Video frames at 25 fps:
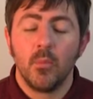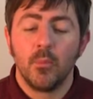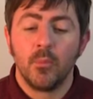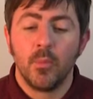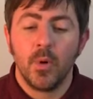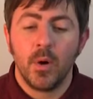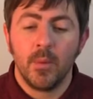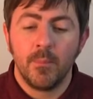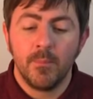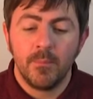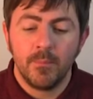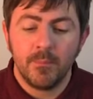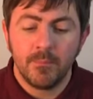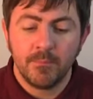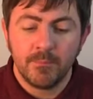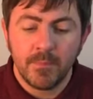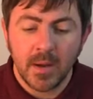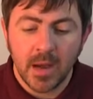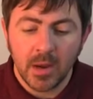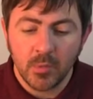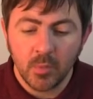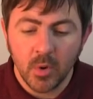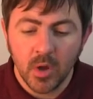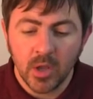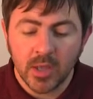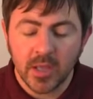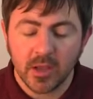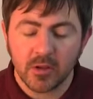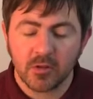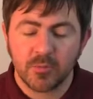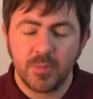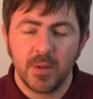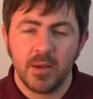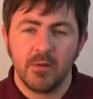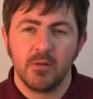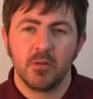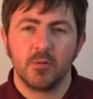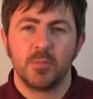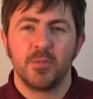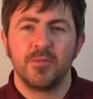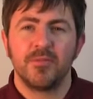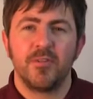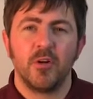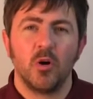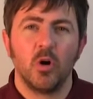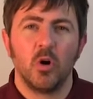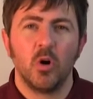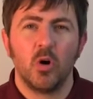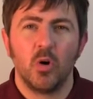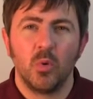Well, my work experience
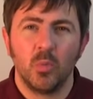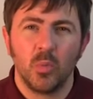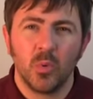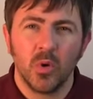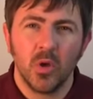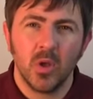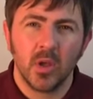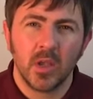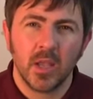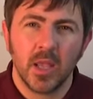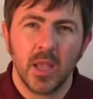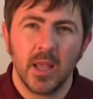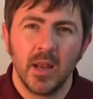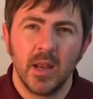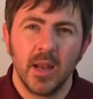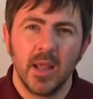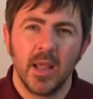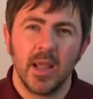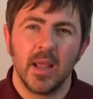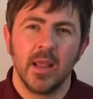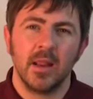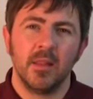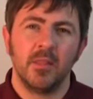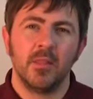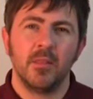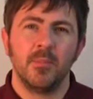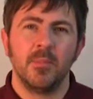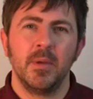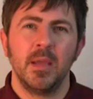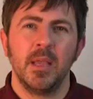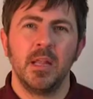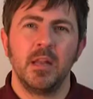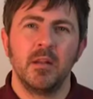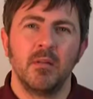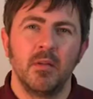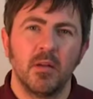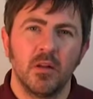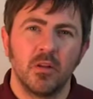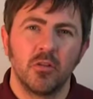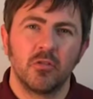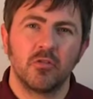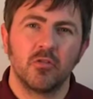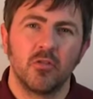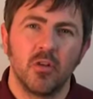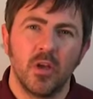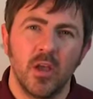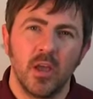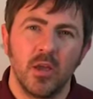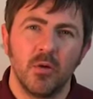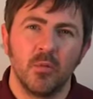before working in the media
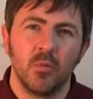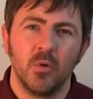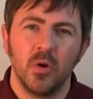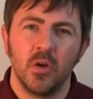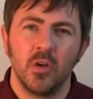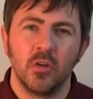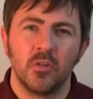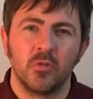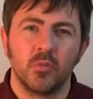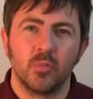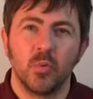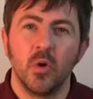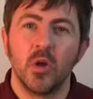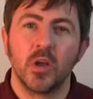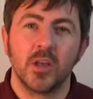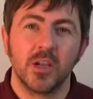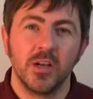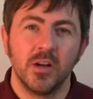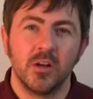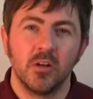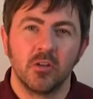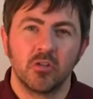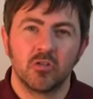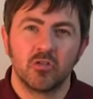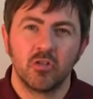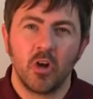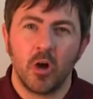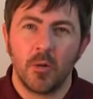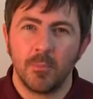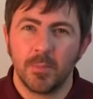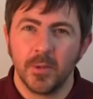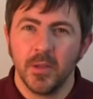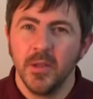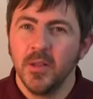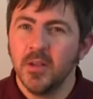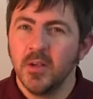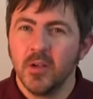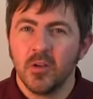industry was working in a shop.